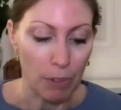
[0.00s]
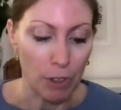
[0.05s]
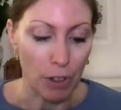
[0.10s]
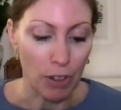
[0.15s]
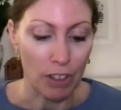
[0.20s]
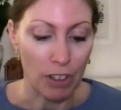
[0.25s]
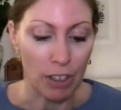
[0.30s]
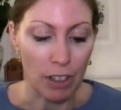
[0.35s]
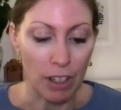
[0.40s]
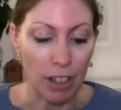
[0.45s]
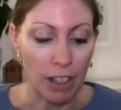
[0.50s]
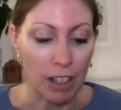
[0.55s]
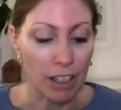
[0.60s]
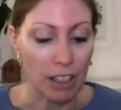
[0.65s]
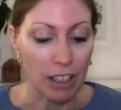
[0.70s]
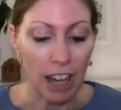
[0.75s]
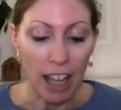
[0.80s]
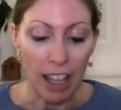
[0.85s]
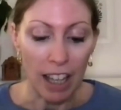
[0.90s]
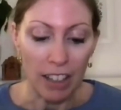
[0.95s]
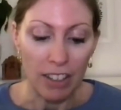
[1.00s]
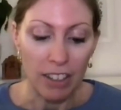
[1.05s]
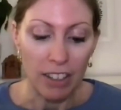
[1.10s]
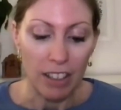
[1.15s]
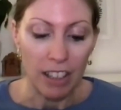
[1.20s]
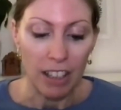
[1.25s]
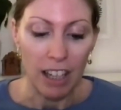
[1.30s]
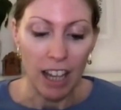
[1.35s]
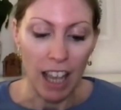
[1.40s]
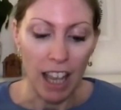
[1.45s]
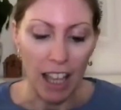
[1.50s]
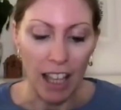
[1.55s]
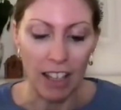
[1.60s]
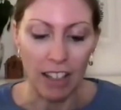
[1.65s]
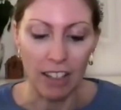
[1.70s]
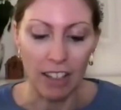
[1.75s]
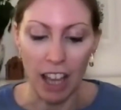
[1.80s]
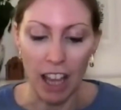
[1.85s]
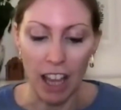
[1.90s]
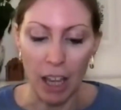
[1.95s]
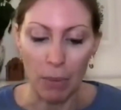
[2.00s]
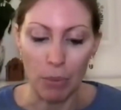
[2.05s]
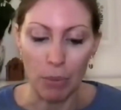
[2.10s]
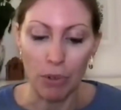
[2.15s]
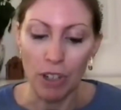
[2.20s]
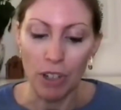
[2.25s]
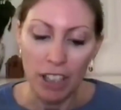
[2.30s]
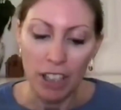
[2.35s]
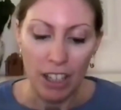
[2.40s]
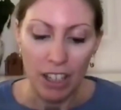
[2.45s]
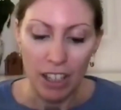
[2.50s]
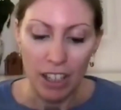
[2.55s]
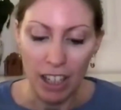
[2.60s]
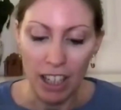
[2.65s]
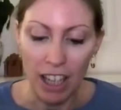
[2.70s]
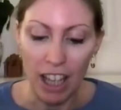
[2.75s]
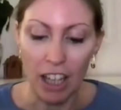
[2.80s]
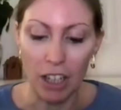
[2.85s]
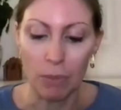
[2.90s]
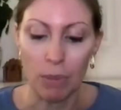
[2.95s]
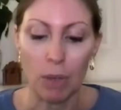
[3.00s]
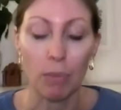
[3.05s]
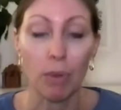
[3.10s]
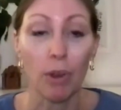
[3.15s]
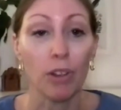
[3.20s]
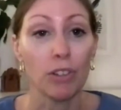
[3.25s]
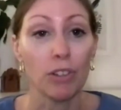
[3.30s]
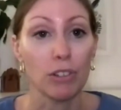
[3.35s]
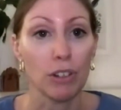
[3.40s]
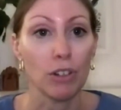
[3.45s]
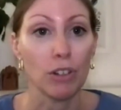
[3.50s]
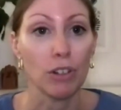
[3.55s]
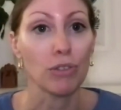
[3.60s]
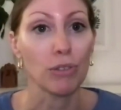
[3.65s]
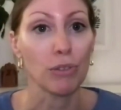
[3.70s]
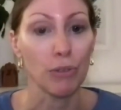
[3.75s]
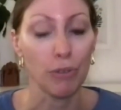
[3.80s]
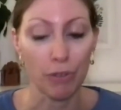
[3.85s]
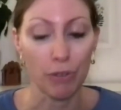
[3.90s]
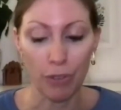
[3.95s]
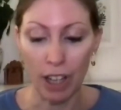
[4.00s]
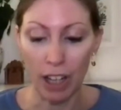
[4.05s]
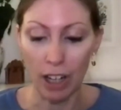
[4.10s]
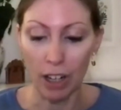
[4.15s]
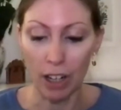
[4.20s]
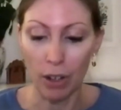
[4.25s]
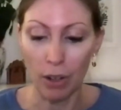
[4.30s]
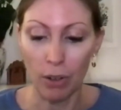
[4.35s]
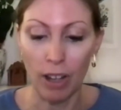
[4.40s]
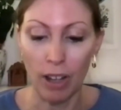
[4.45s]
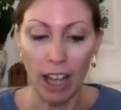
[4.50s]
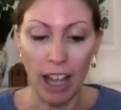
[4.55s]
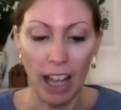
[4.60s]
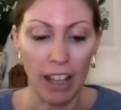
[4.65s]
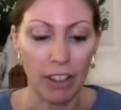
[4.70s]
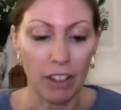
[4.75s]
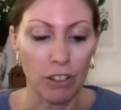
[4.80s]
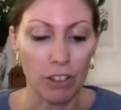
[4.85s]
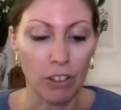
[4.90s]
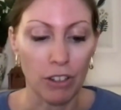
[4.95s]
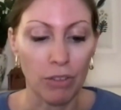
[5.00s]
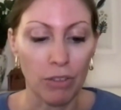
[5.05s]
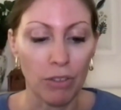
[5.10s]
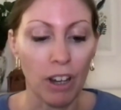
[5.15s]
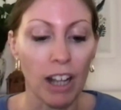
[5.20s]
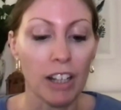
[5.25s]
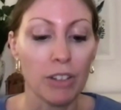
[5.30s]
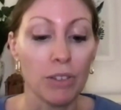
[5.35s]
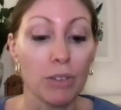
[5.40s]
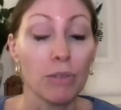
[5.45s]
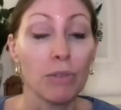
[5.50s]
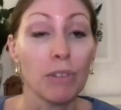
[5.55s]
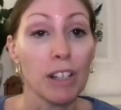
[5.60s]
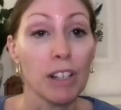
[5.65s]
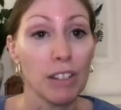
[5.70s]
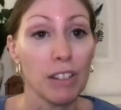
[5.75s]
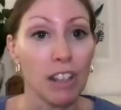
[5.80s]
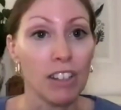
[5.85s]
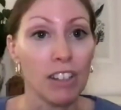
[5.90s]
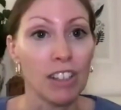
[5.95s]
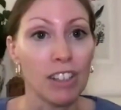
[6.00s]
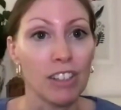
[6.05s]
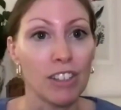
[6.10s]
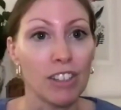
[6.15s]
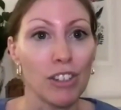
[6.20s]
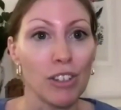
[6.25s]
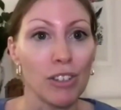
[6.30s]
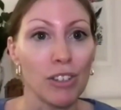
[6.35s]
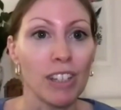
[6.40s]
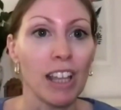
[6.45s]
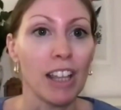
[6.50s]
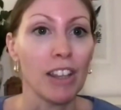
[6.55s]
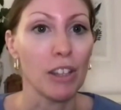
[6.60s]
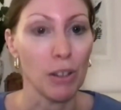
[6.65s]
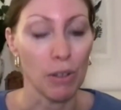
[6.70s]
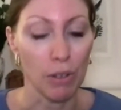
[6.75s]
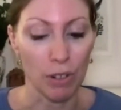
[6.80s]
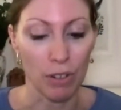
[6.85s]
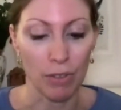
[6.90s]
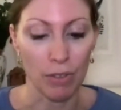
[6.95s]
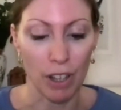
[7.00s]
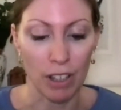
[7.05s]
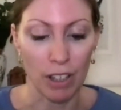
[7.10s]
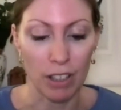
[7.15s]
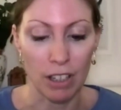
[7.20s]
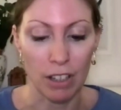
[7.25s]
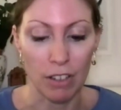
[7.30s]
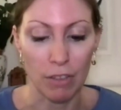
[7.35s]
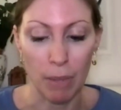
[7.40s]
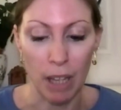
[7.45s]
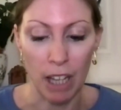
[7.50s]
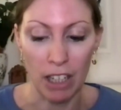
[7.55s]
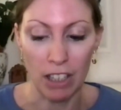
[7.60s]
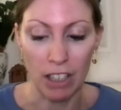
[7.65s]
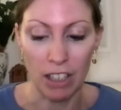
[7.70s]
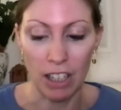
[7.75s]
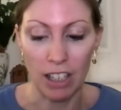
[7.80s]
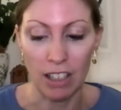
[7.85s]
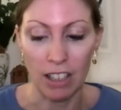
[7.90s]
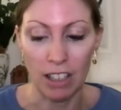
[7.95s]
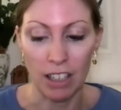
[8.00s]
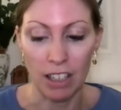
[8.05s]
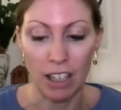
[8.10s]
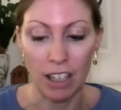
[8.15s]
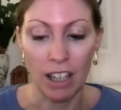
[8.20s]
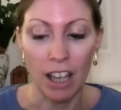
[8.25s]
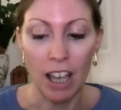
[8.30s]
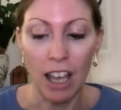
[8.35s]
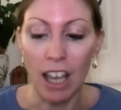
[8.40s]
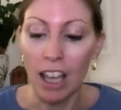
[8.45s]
Dr. Jackson is a British Academy postdoctoral fellow at the John Rylands Research Institute at the University of Manchester.